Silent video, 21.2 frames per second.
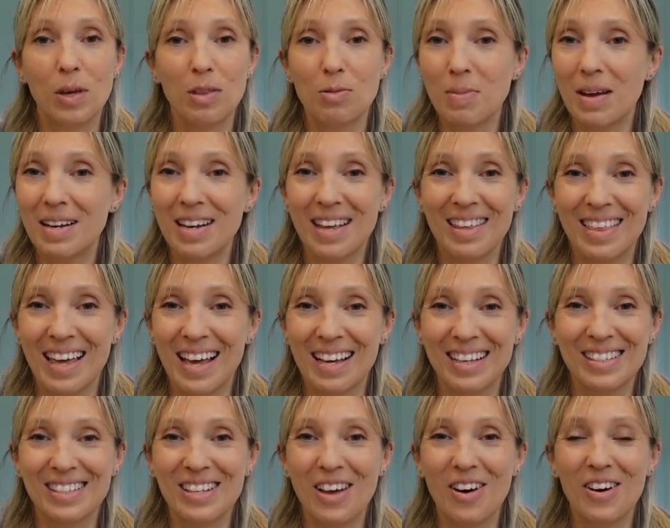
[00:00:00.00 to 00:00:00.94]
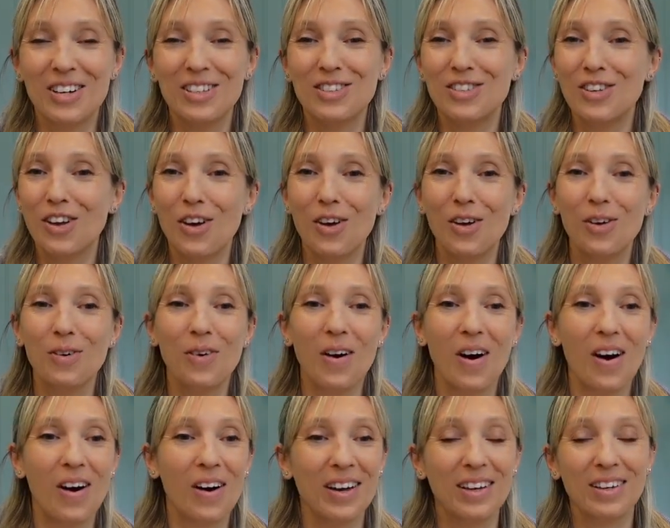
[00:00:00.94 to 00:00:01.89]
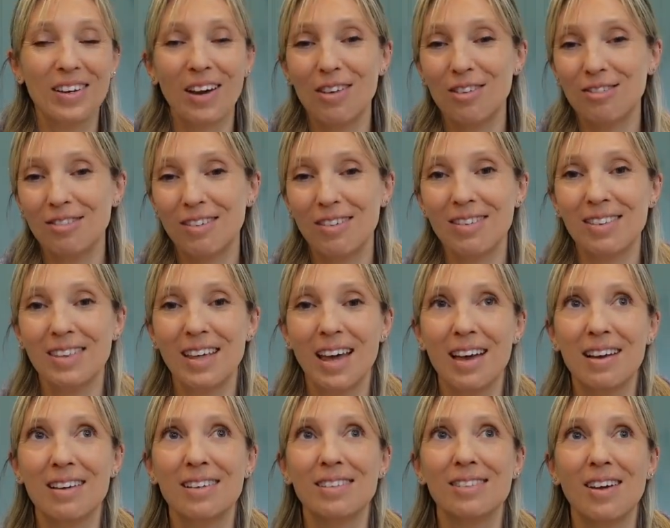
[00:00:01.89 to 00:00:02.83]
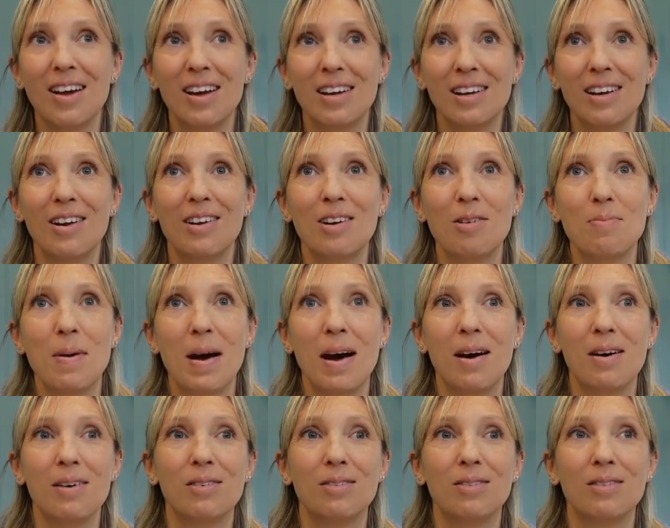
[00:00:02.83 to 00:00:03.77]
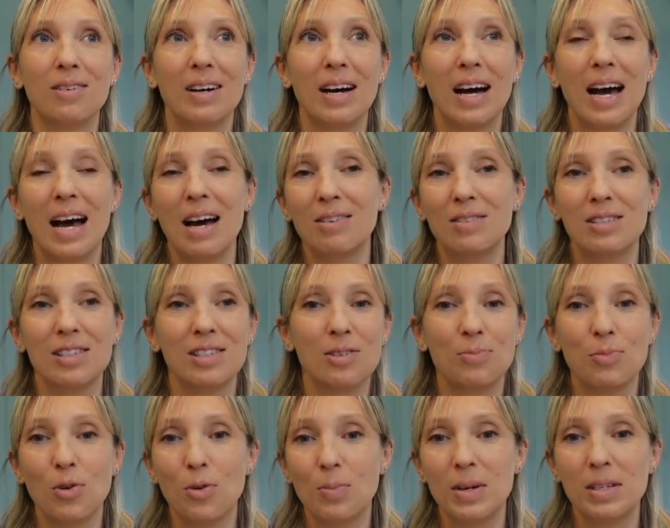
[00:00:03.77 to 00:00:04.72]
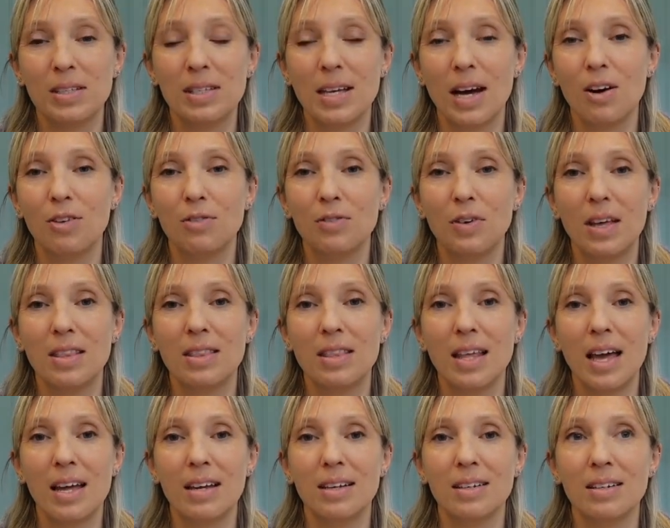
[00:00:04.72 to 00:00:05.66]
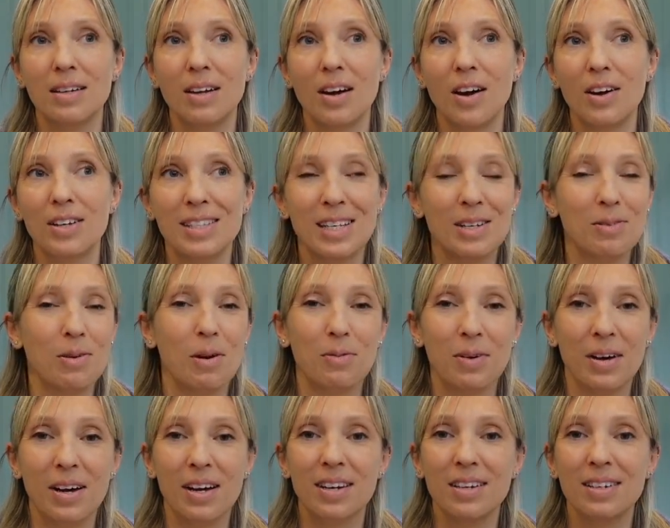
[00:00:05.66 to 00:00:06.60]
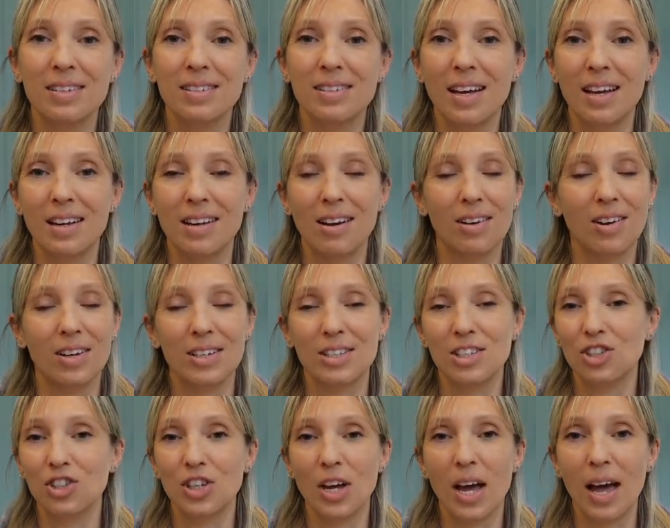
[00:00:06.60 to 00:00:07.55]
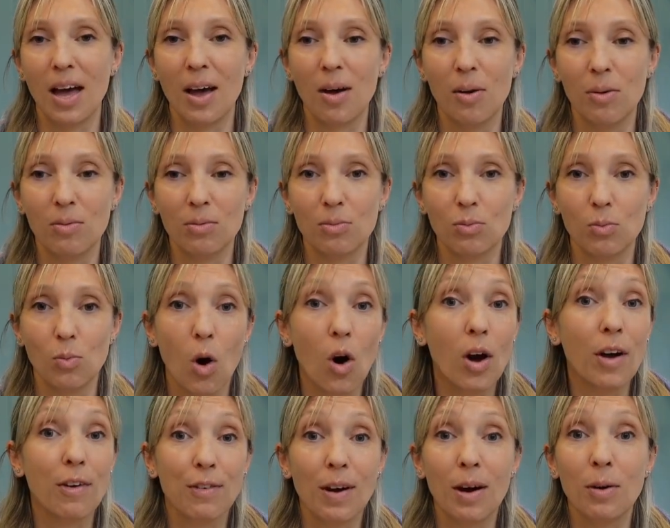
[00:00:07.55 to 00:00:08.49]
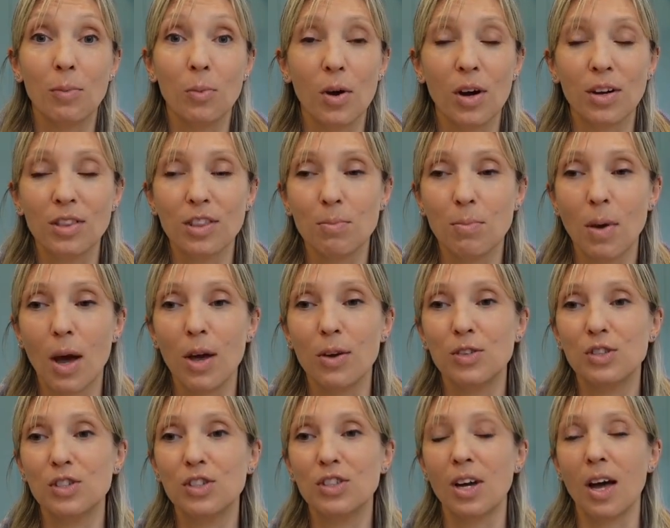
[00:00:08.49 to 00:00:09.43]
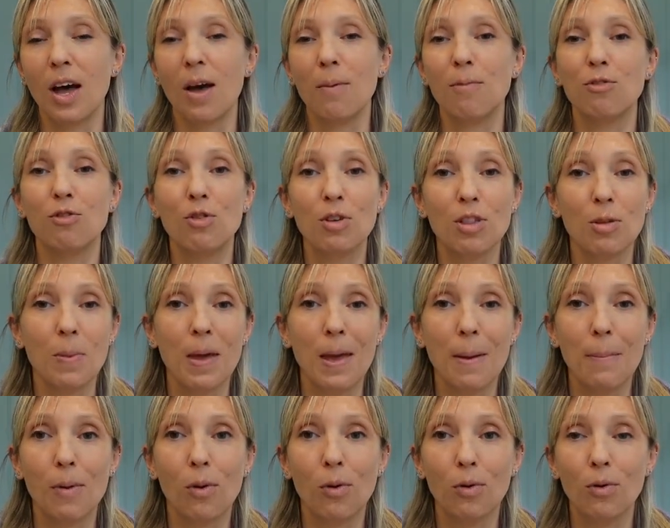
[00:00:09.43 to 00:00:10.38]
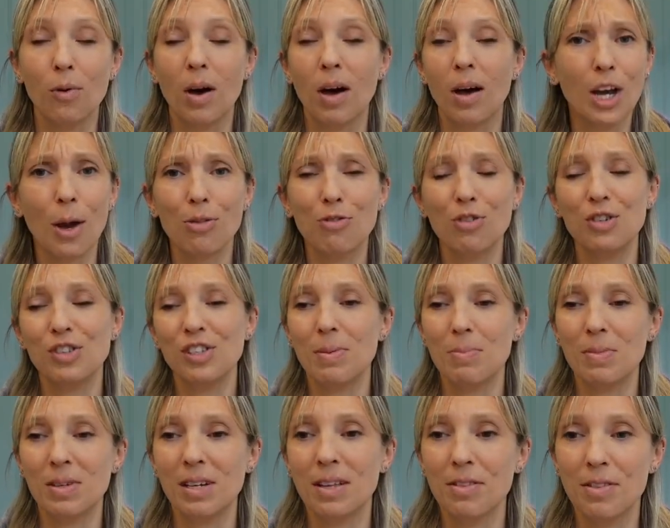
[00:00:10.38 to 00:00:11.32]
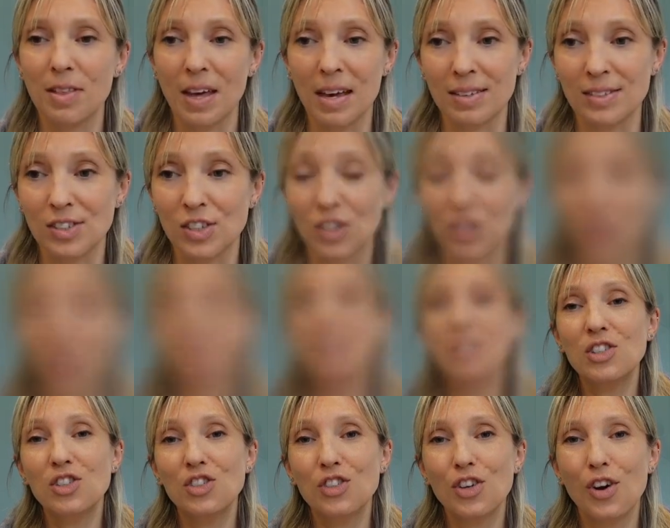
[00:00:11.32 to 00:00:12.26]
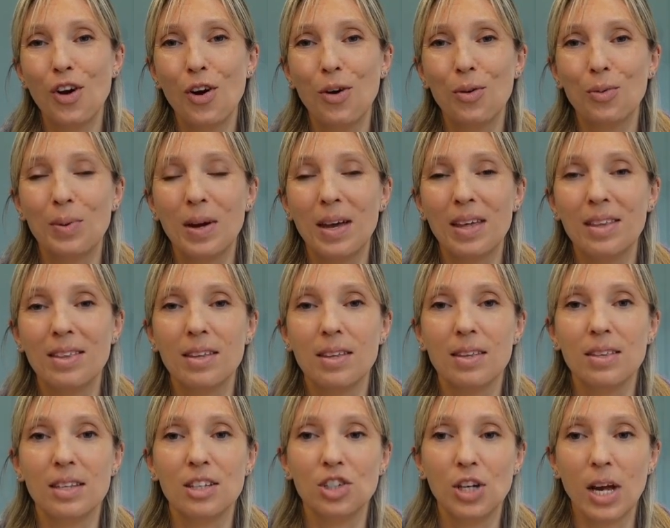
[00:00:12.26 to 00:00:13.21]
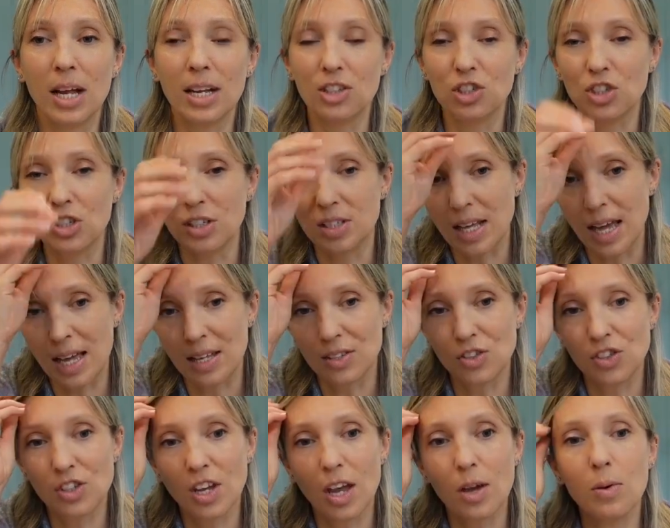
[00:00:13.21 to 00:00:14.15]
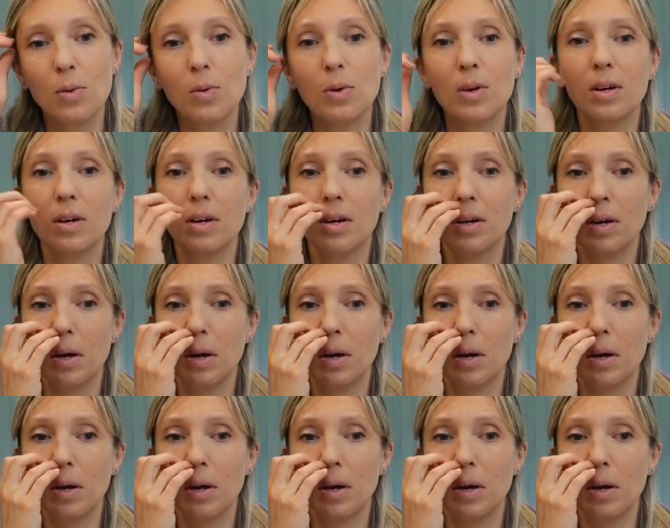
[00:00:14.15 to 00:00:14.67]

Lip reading: with many things that I do, I go through things, I learn about how to support myself, and then I see what works, and I like to share what I found worked the most for other people going through similar things. Let's start with the challenges then. So,